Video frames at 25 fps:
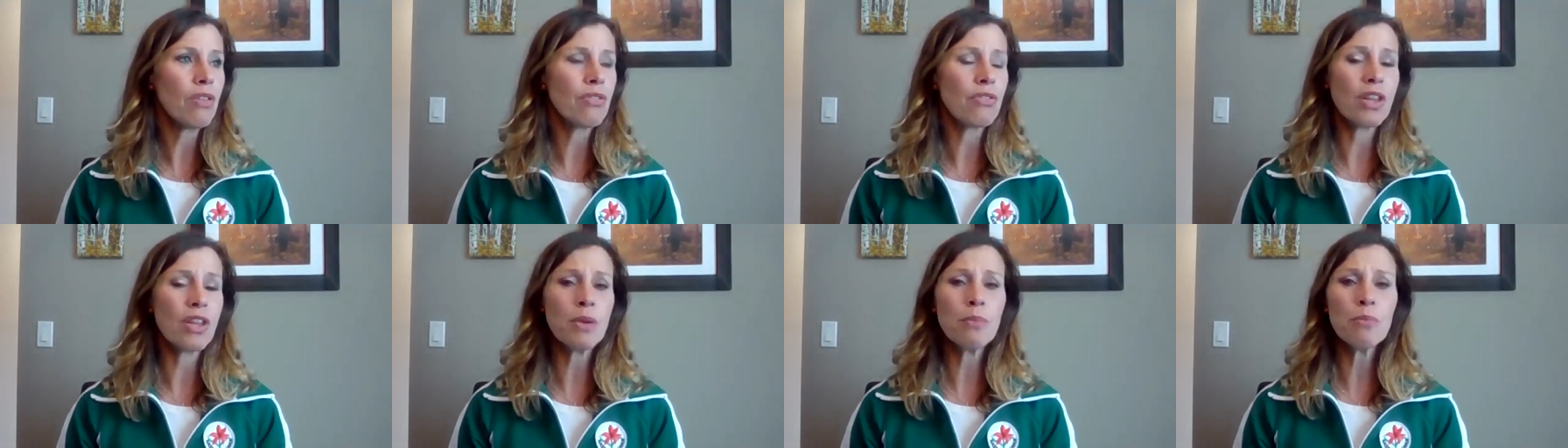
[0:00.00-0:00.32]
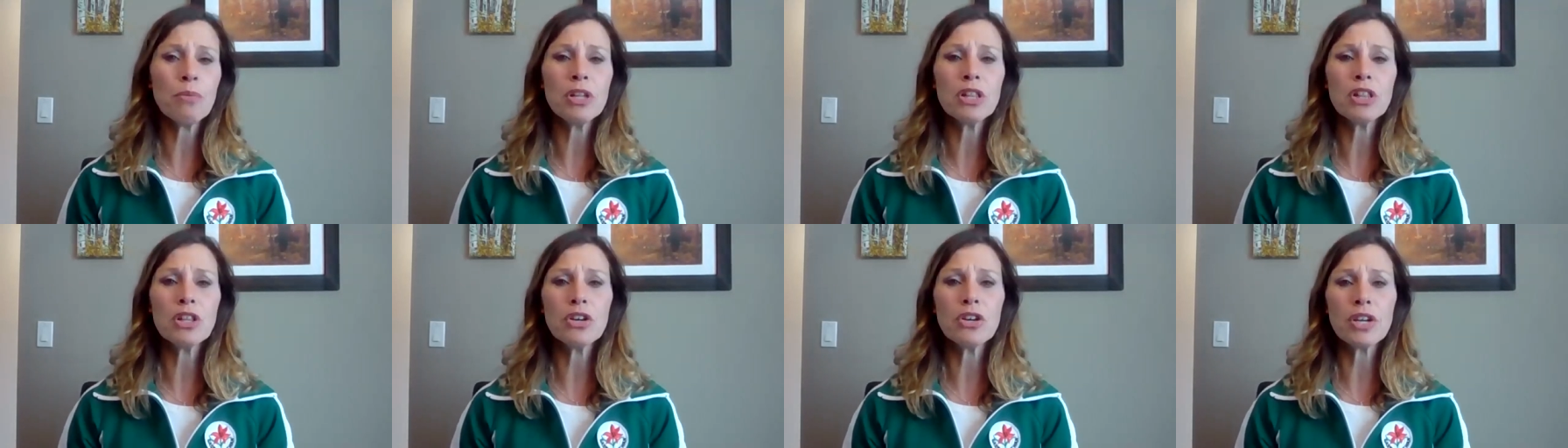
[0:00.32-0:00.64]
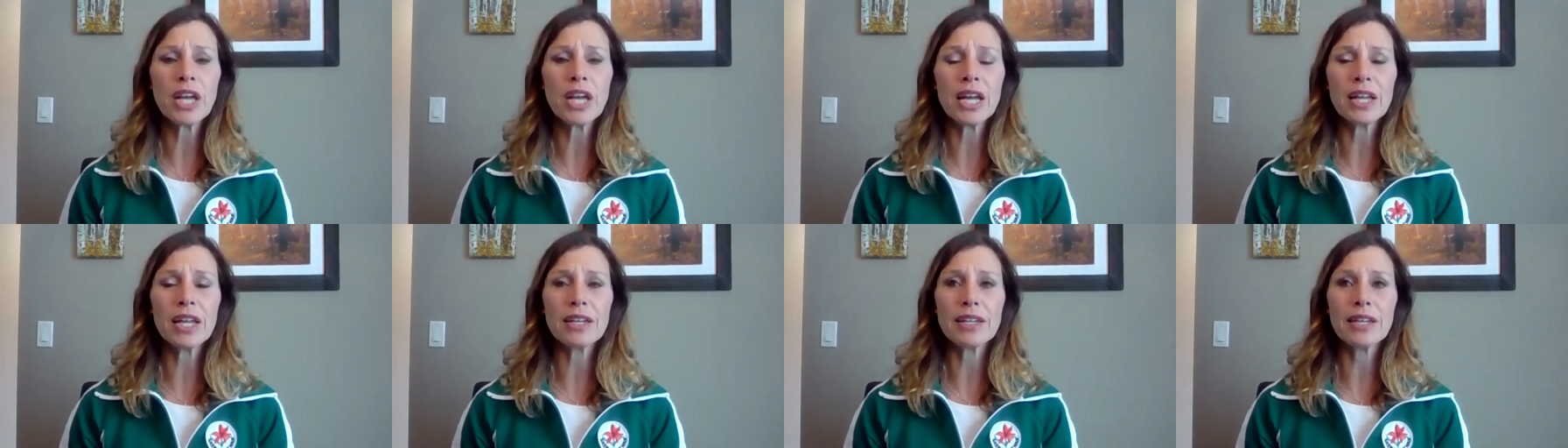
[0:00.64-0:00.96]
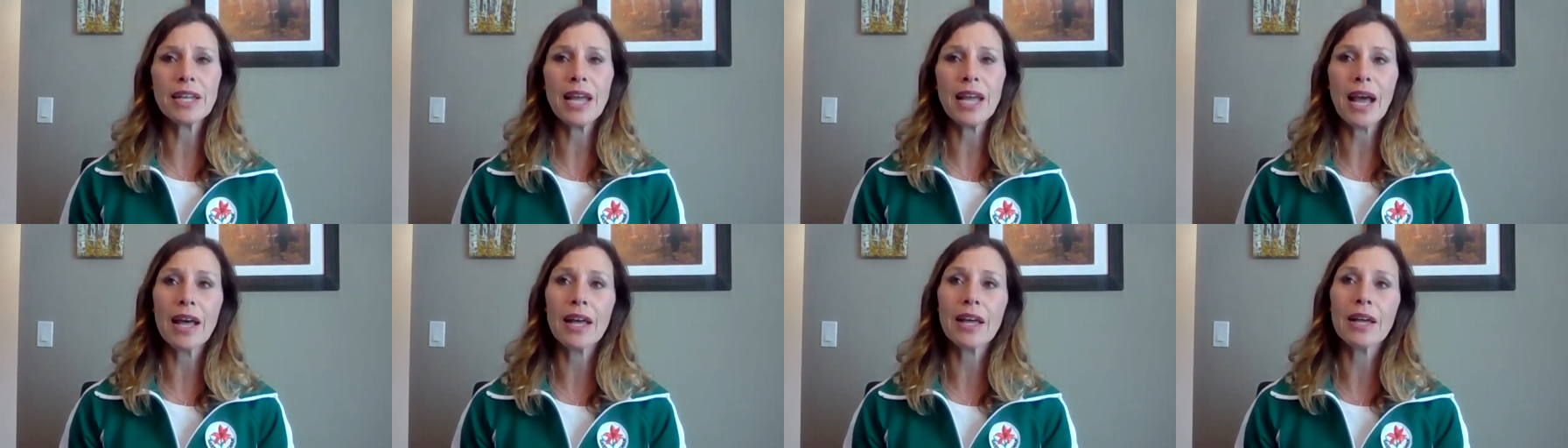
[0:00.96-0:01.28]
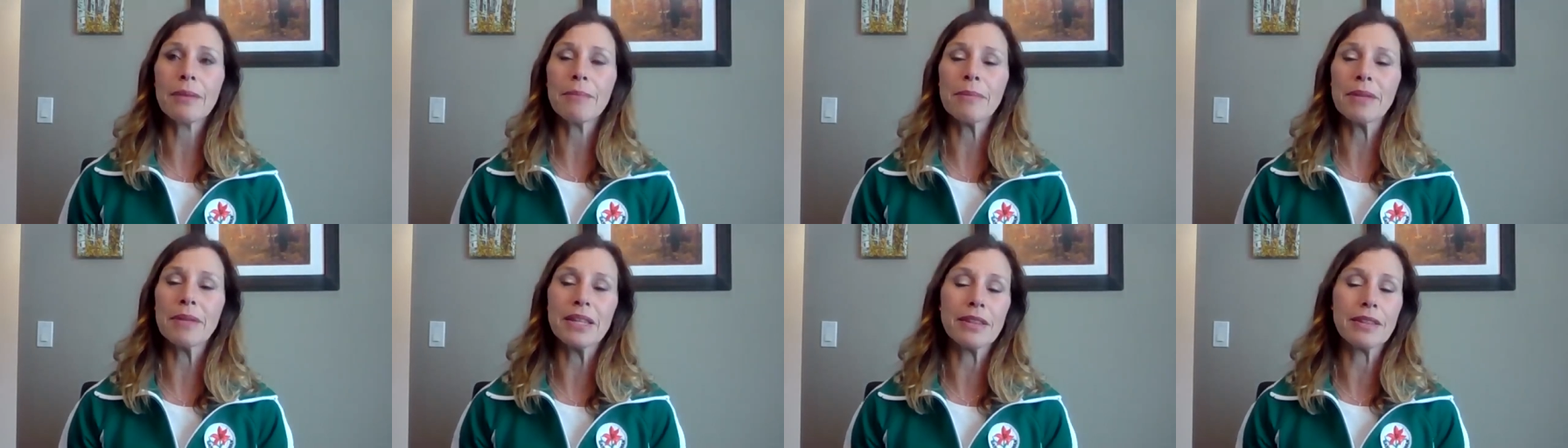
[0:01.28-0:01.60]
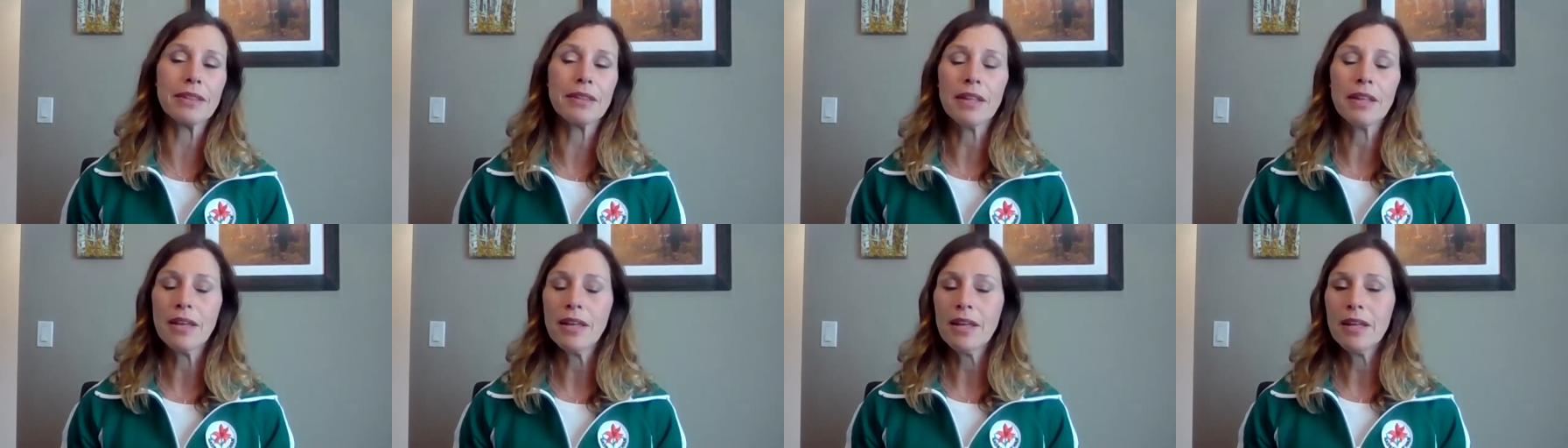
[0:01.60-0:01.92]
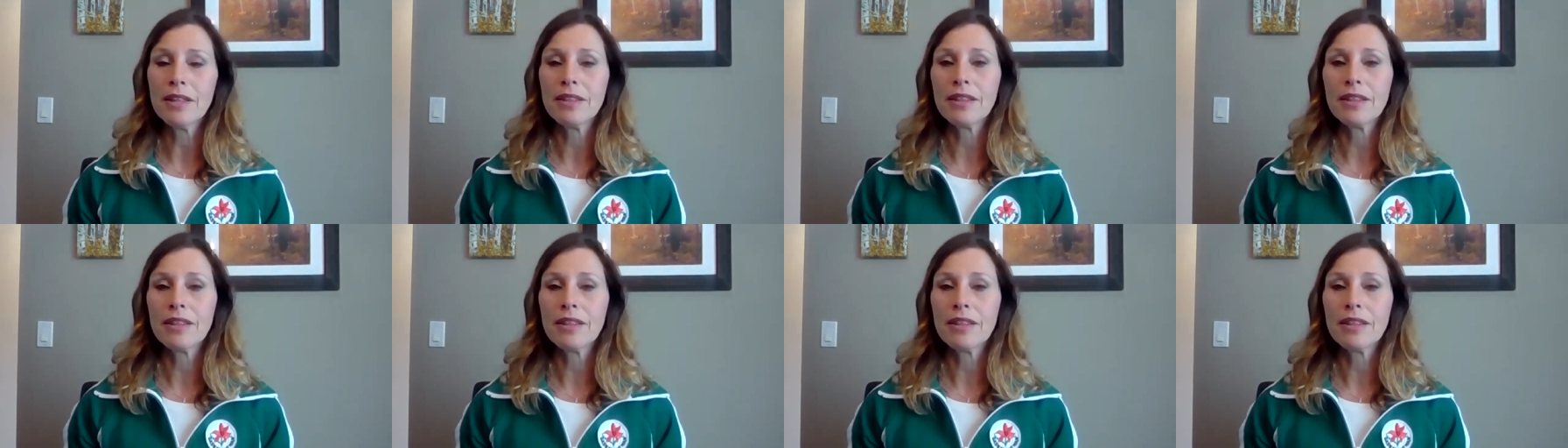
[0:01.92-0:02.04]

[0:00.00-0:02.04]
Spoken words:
Then we look at, then